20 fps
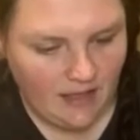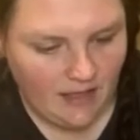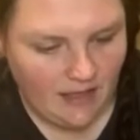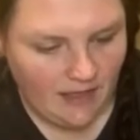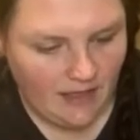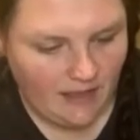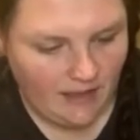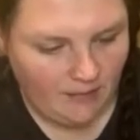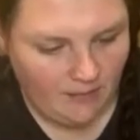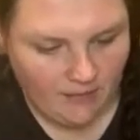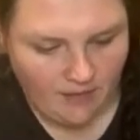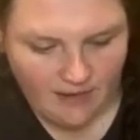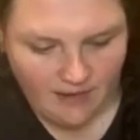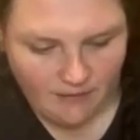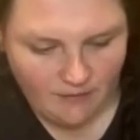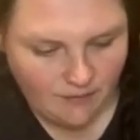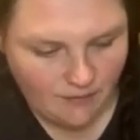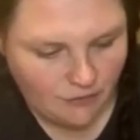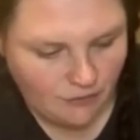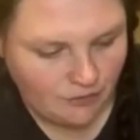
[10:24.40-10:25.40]
And when I
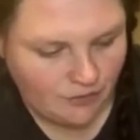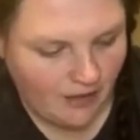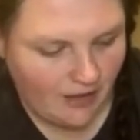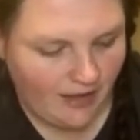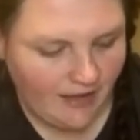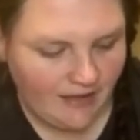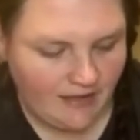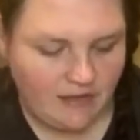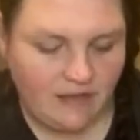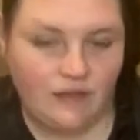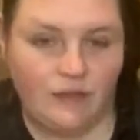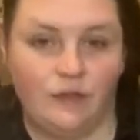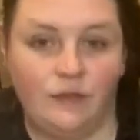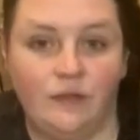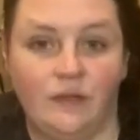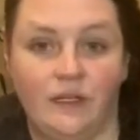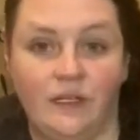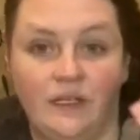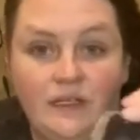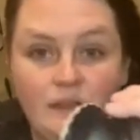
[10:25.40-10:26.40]
was trying to do
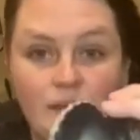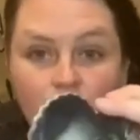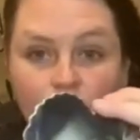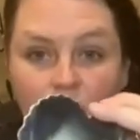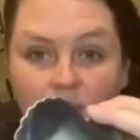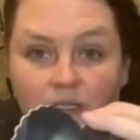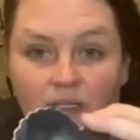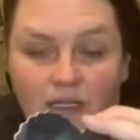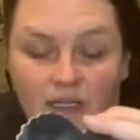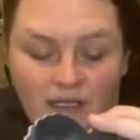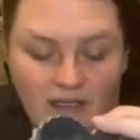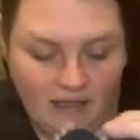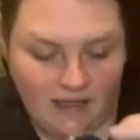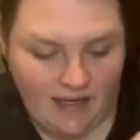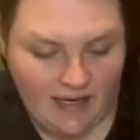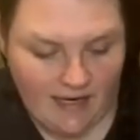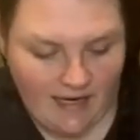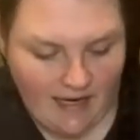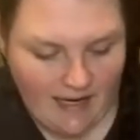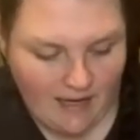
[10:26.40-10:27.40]
this one the other
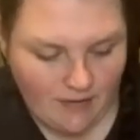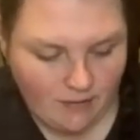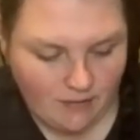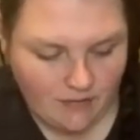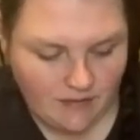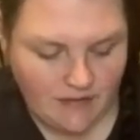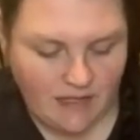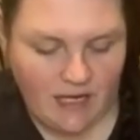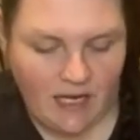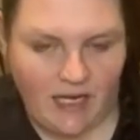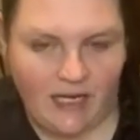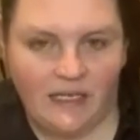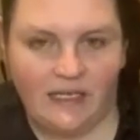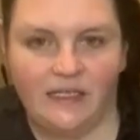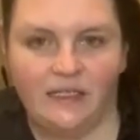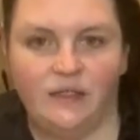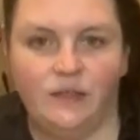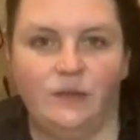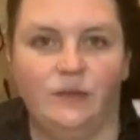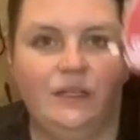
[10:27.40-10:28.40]
day, I was kind of
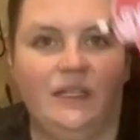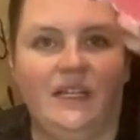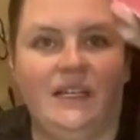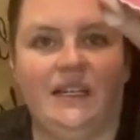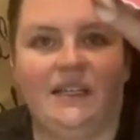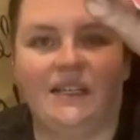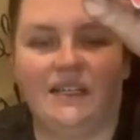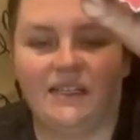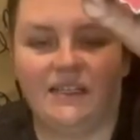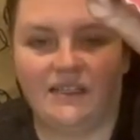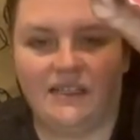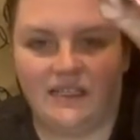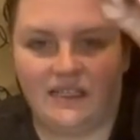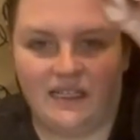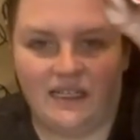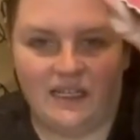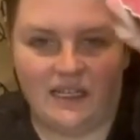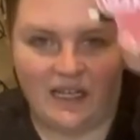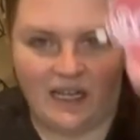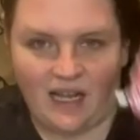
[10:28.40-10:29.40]
using the
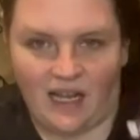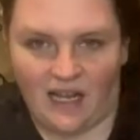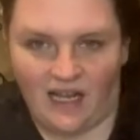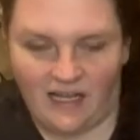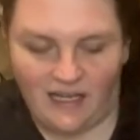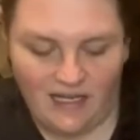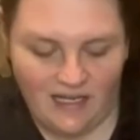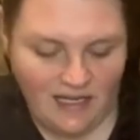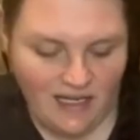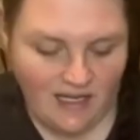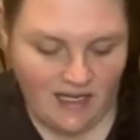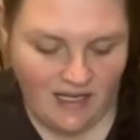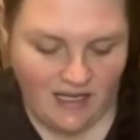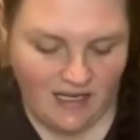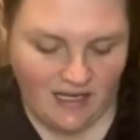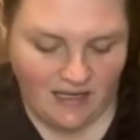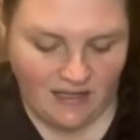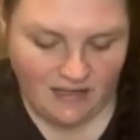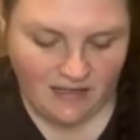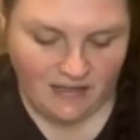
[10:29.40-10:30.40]
sunlight
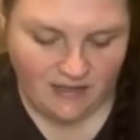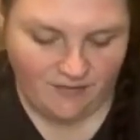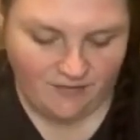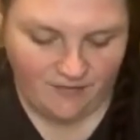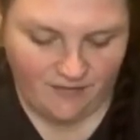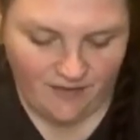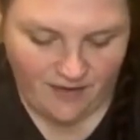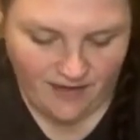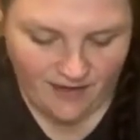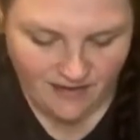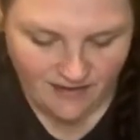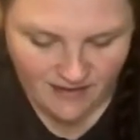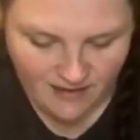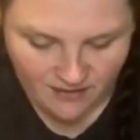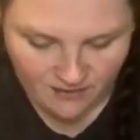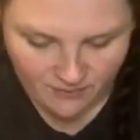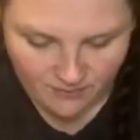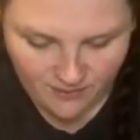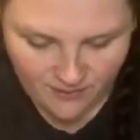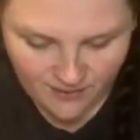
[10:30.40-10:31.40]
to find out
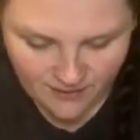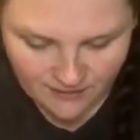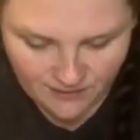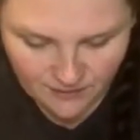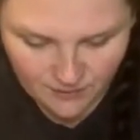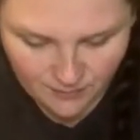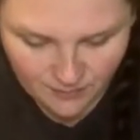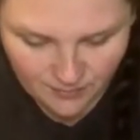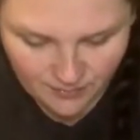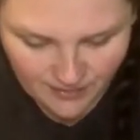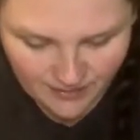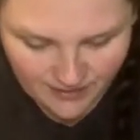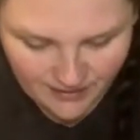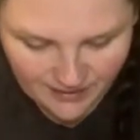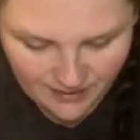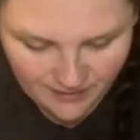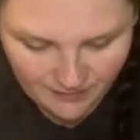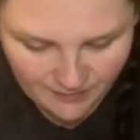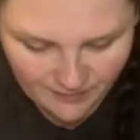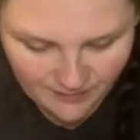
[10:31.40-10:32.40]
where to put
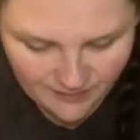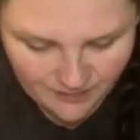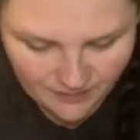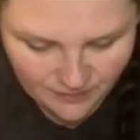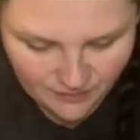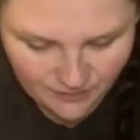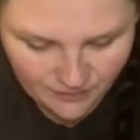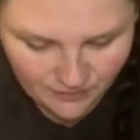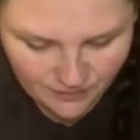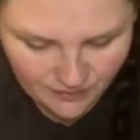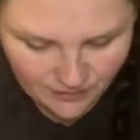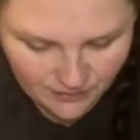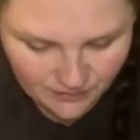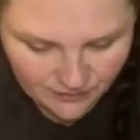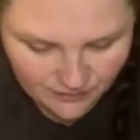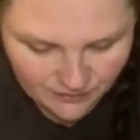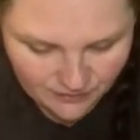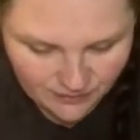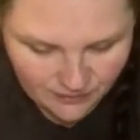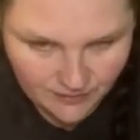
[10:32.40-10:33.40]
it. But so you're gonna
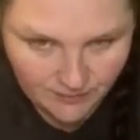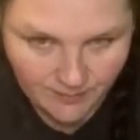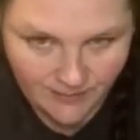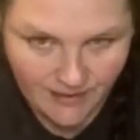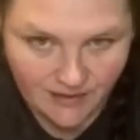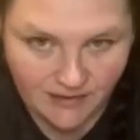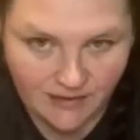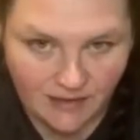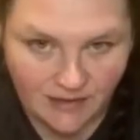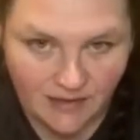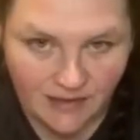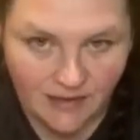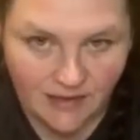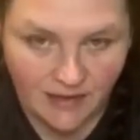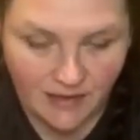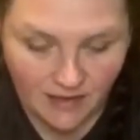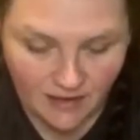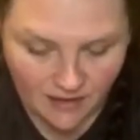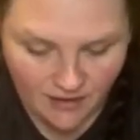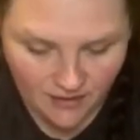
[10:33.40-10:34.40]
just basically
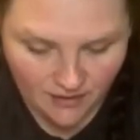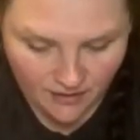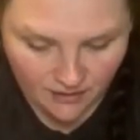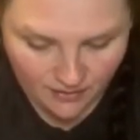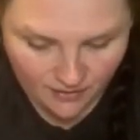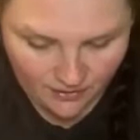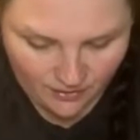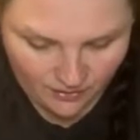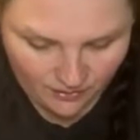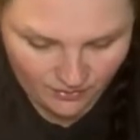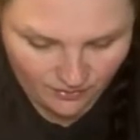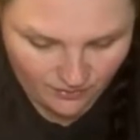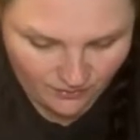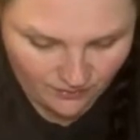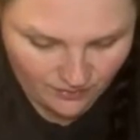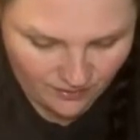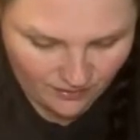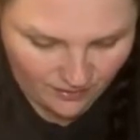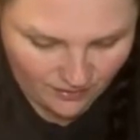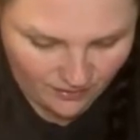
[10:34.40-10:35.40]
go
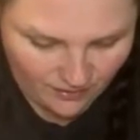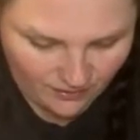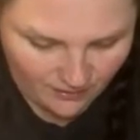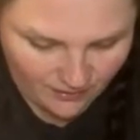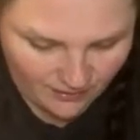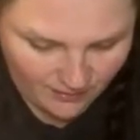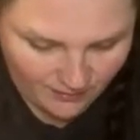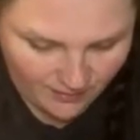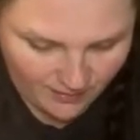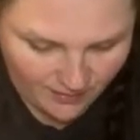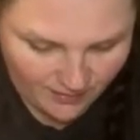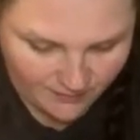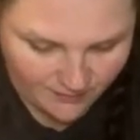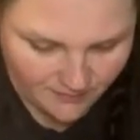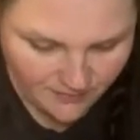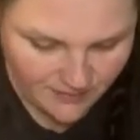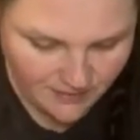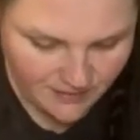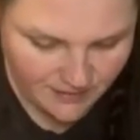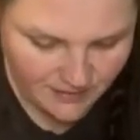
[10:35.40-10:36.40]
along the
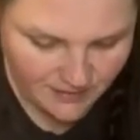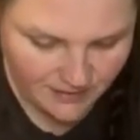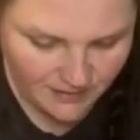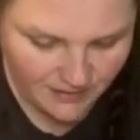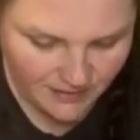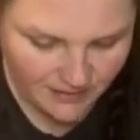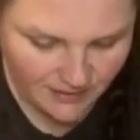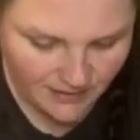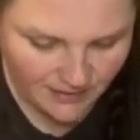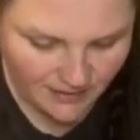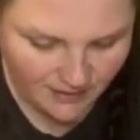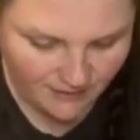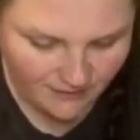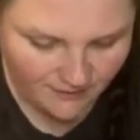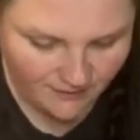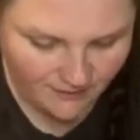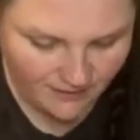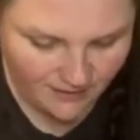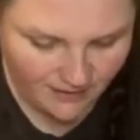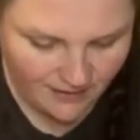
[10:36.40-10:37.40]
bumps
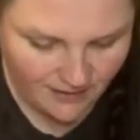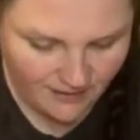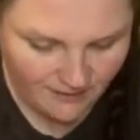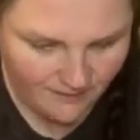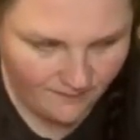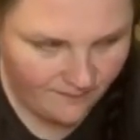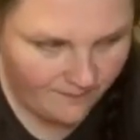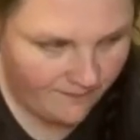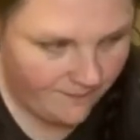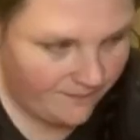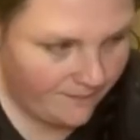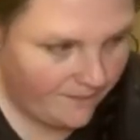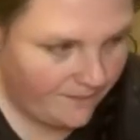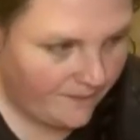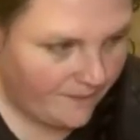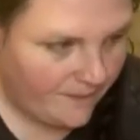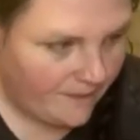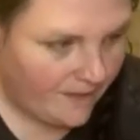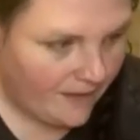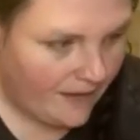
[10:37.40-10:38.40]
carefully
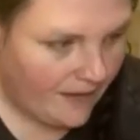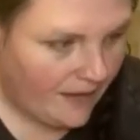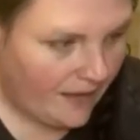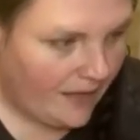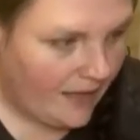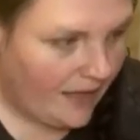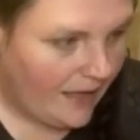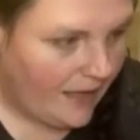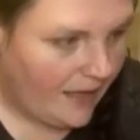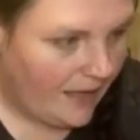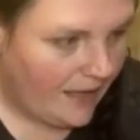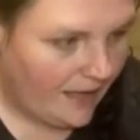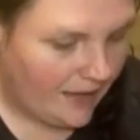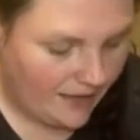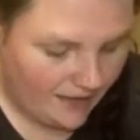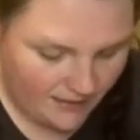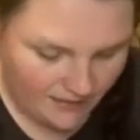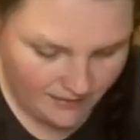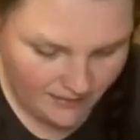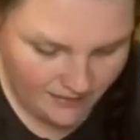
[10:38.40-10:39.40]

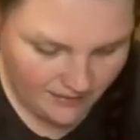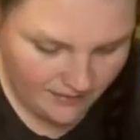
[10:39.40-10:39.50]
and